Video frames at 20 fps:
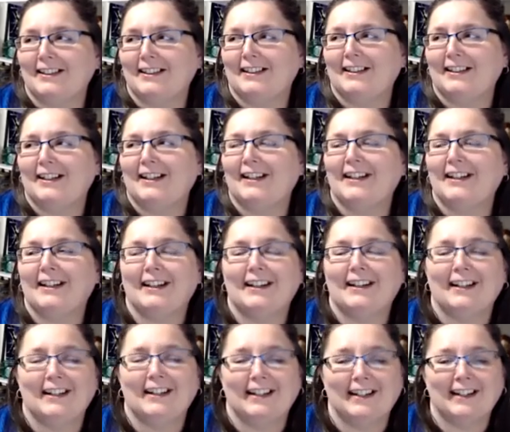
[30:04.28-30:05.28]

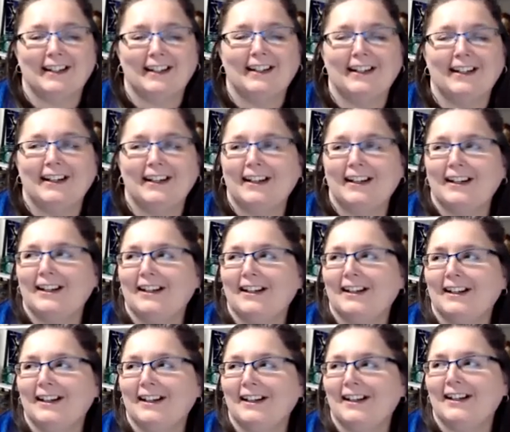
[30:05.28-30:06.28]

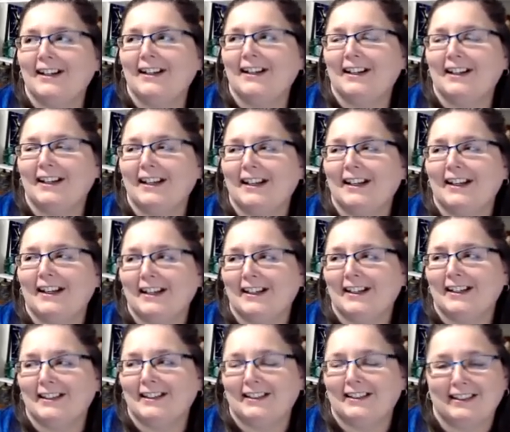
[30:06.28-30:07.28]

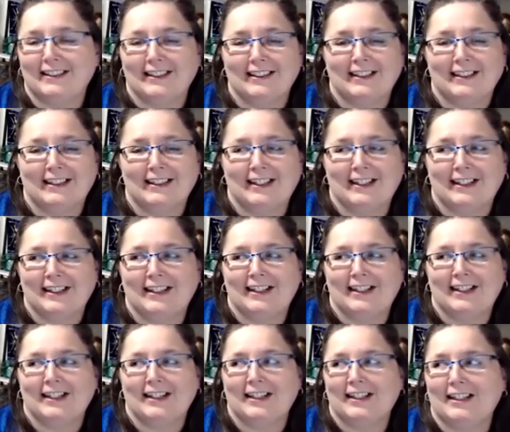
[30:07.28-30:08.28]

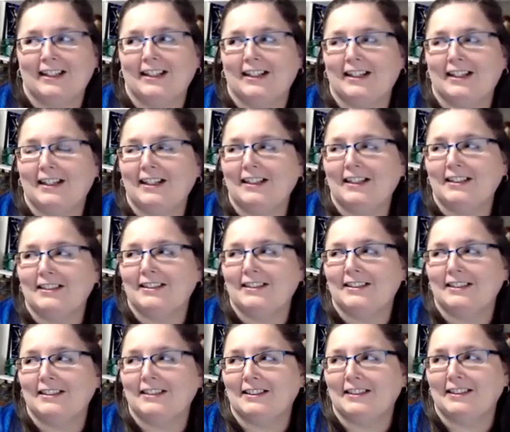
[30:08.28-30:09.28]

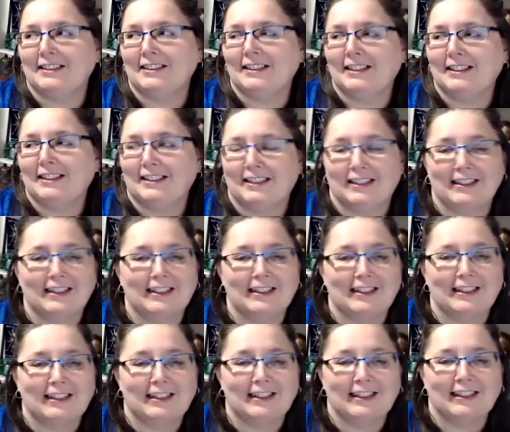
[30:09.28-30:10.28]

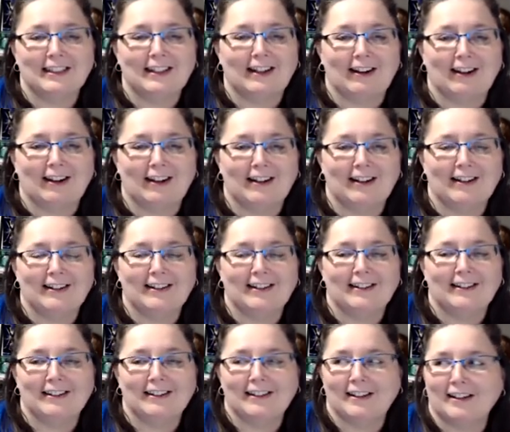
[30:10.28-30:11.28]

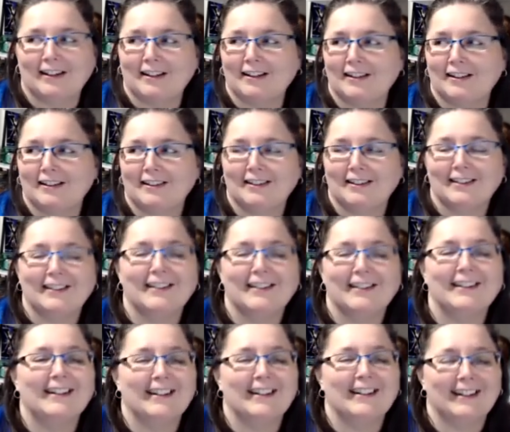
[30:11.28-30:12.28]
[no speech]